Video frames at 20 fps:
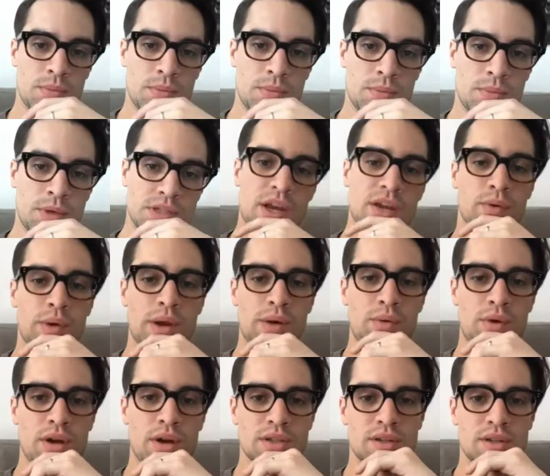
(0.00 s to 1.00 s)
psyched for
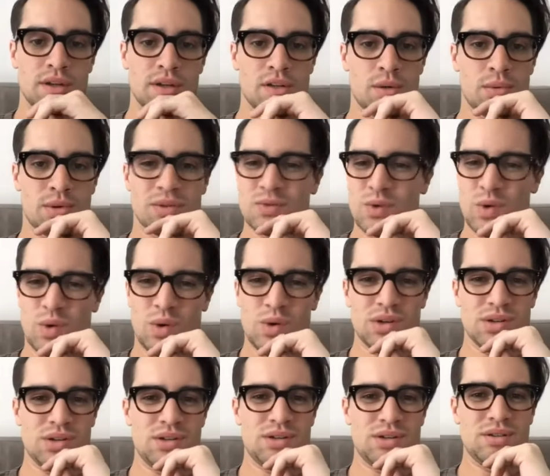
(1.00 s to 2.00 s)
Red Rocks in October? Of
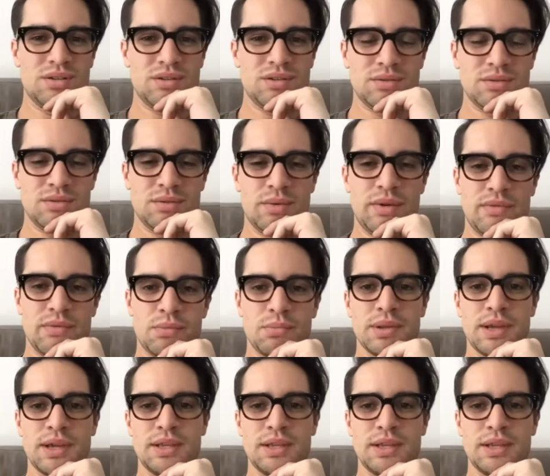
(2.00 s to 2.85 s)
course. We haven't